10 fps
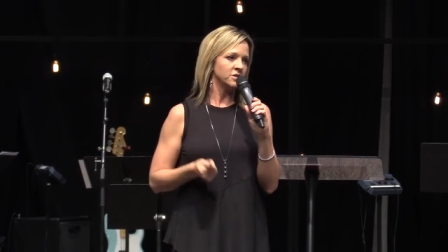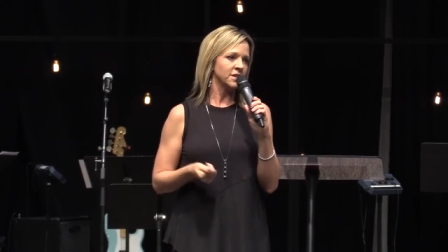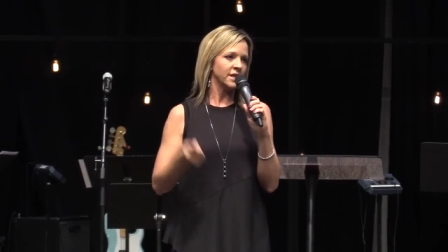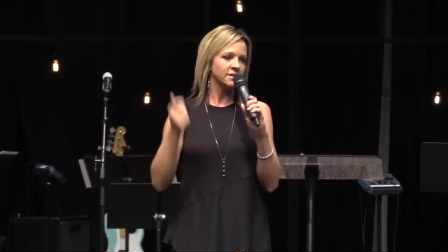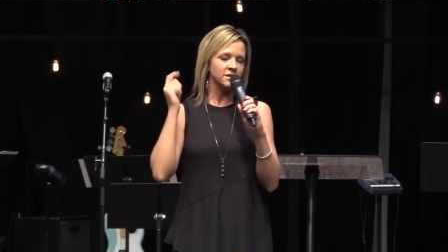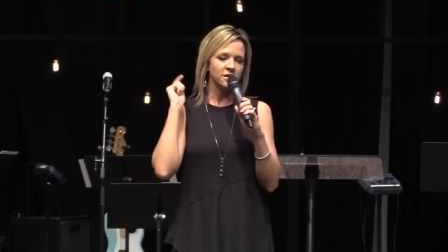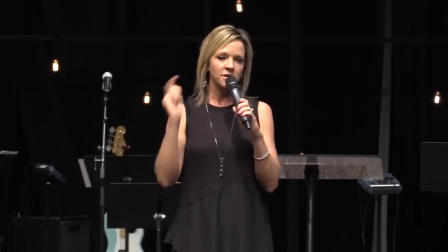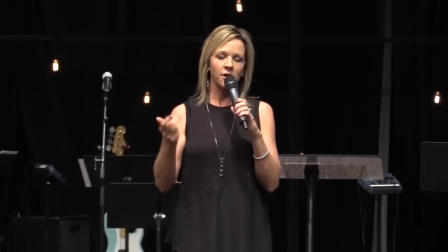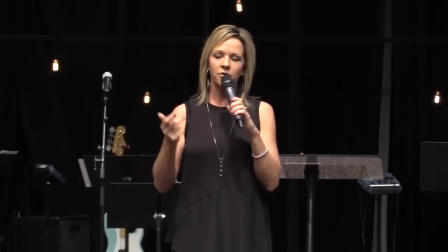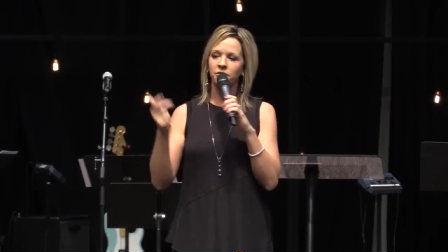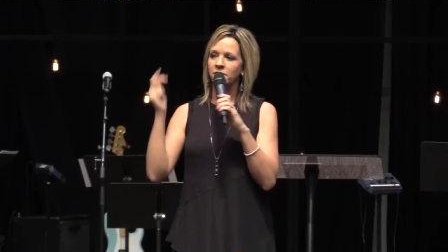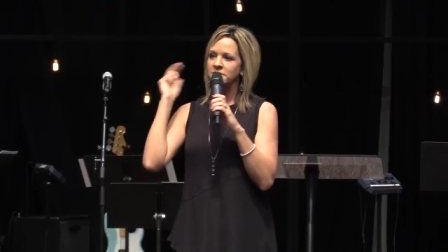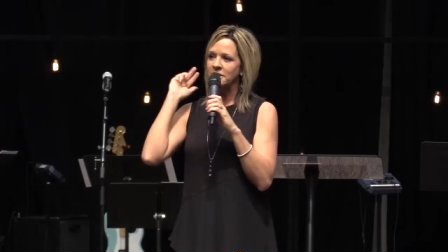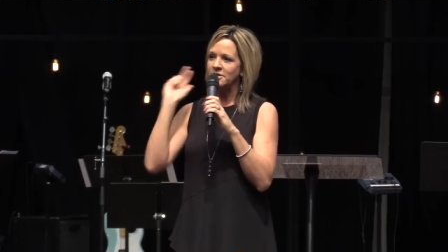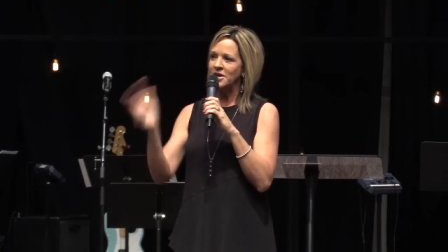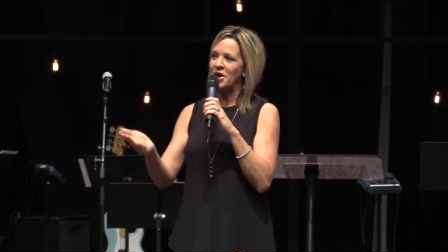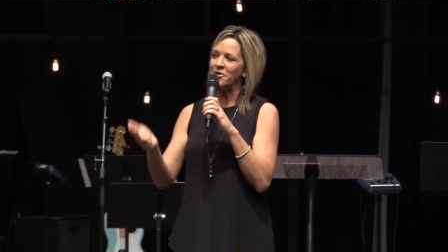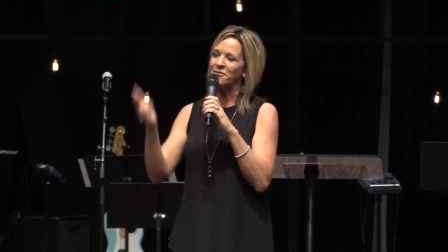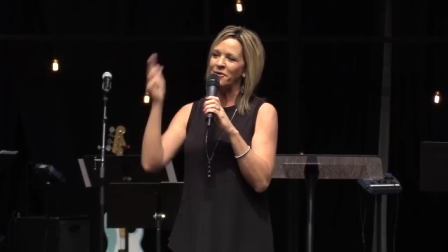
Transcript: Second said no. Third said no.